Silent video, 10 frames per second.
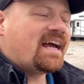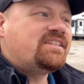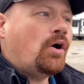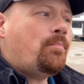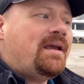I
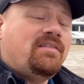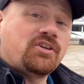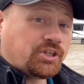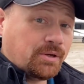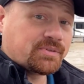don't mean the
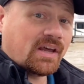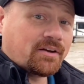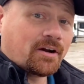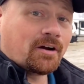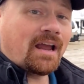shoes
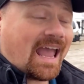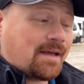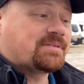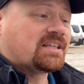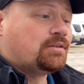under,
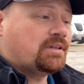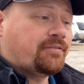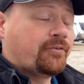absolutely